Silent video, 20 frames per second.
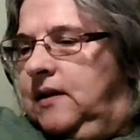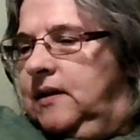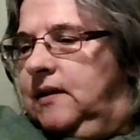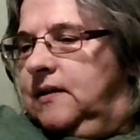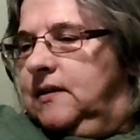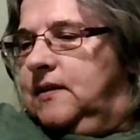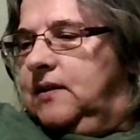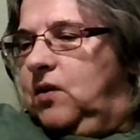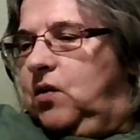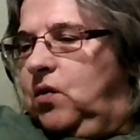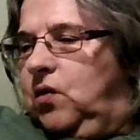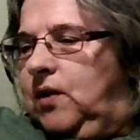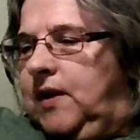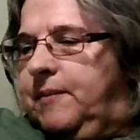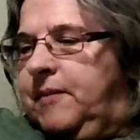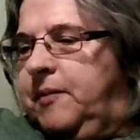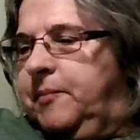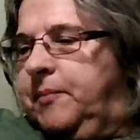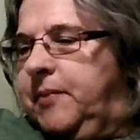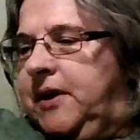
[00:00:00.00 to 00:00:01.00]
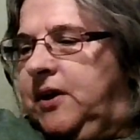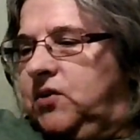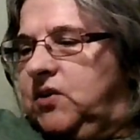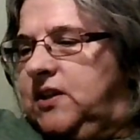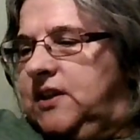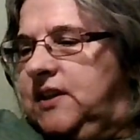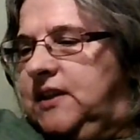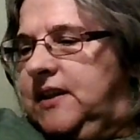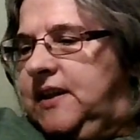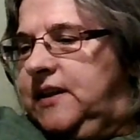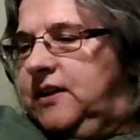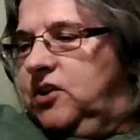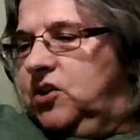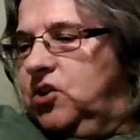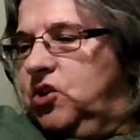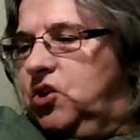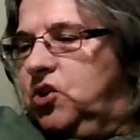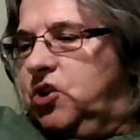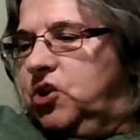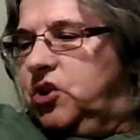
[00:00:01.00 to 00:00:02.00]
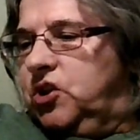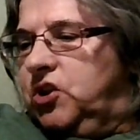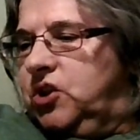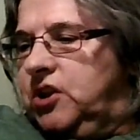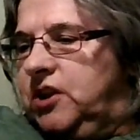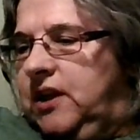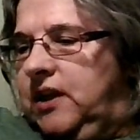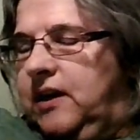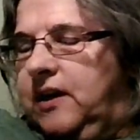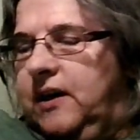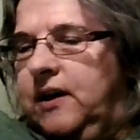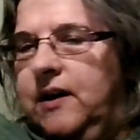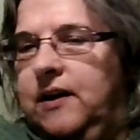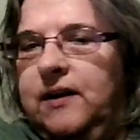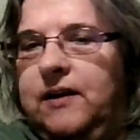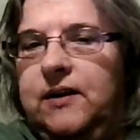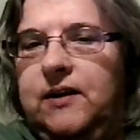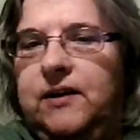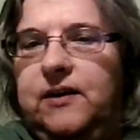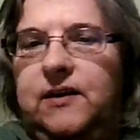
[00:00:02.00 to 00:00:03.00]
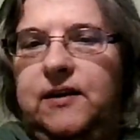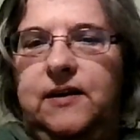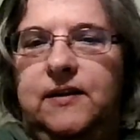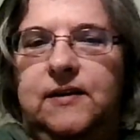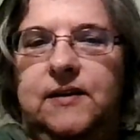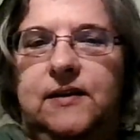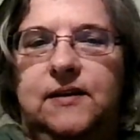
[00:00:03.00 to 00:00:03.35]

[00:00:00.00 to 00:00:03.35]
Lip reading: So lemon peel stitch, and the